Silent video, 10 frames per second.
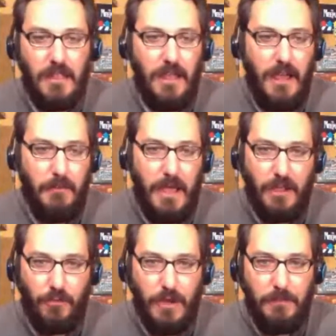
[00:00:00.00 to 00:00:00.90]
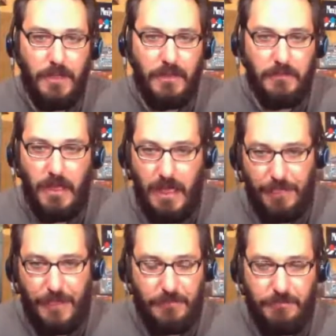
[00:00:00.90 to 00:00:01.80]
My equipment, I
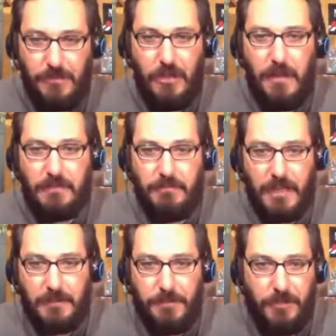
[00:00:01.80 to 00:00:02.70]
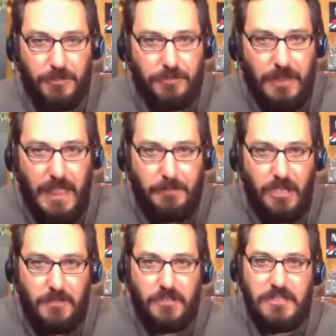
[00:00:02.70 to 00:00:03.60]
think, my computer, my
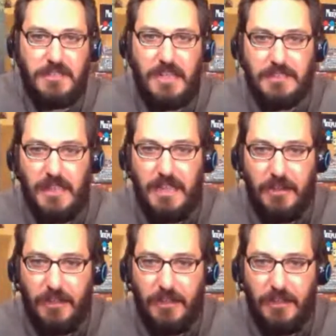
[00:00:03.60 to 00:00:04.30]
laptop's on its last leg here.